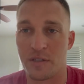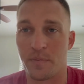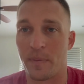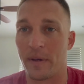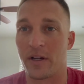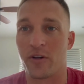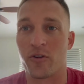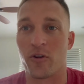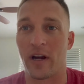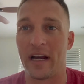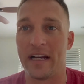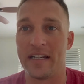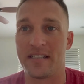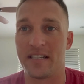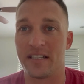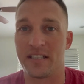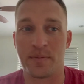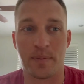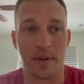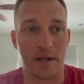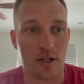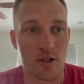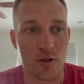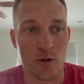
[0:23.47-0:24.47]
crazy.
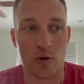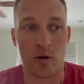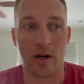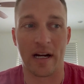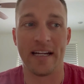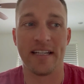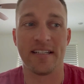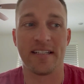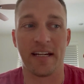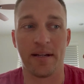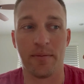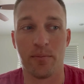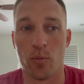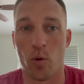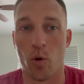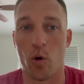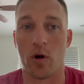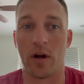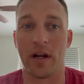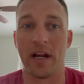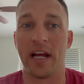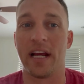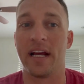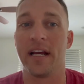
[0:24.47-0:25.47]
It's been a crazy
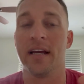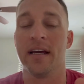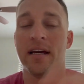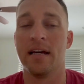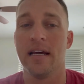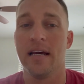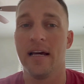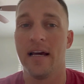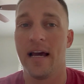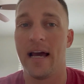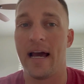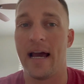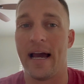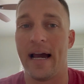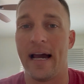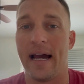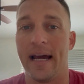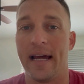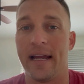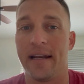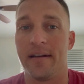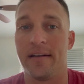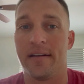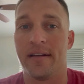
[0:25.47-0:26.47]
morning,
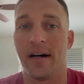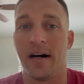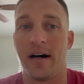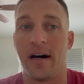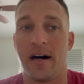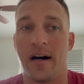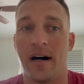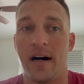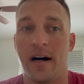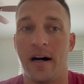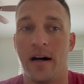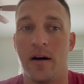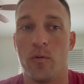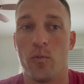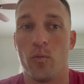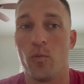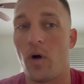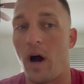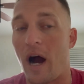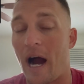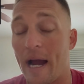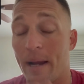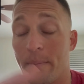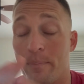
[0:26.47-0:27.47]
and
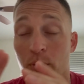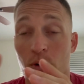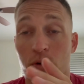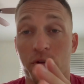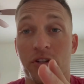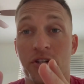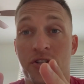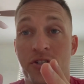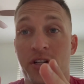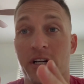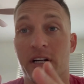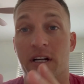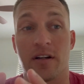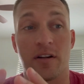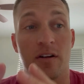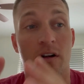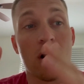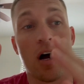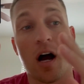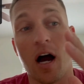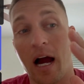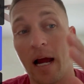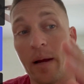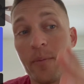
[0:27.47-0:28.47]
I pulled the
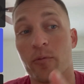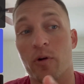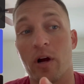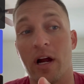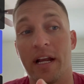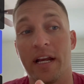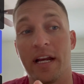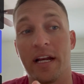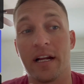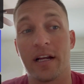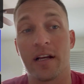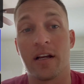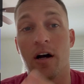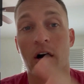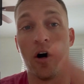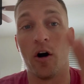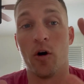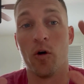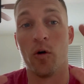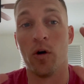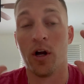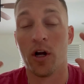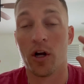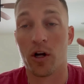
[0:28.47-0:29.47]
trigger. I'm ready to
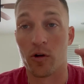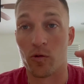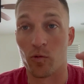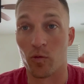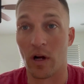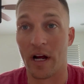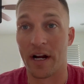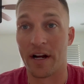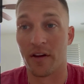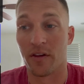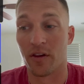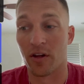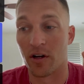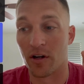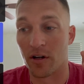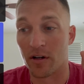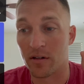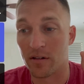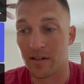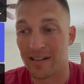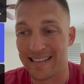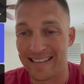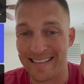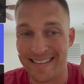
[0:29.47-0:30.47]
go. Red
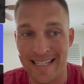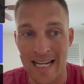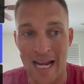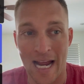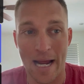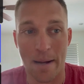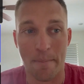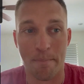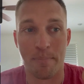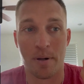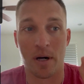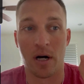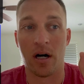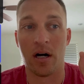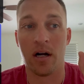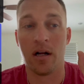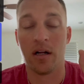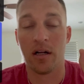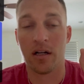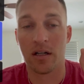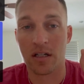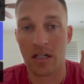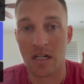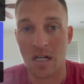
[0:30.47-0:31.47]
alert.
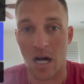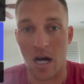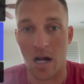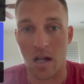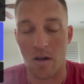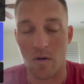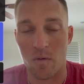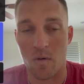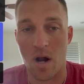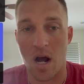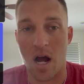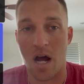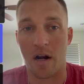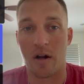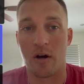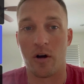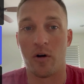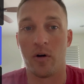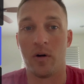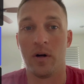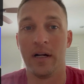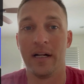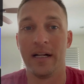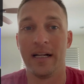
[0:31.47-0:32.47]
Tampa,
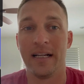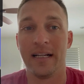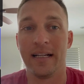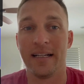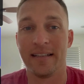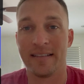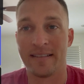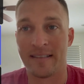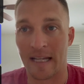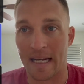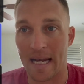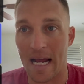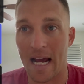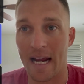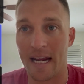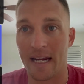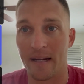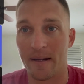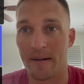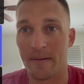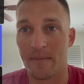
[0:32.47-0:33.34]
Colorado, tonight.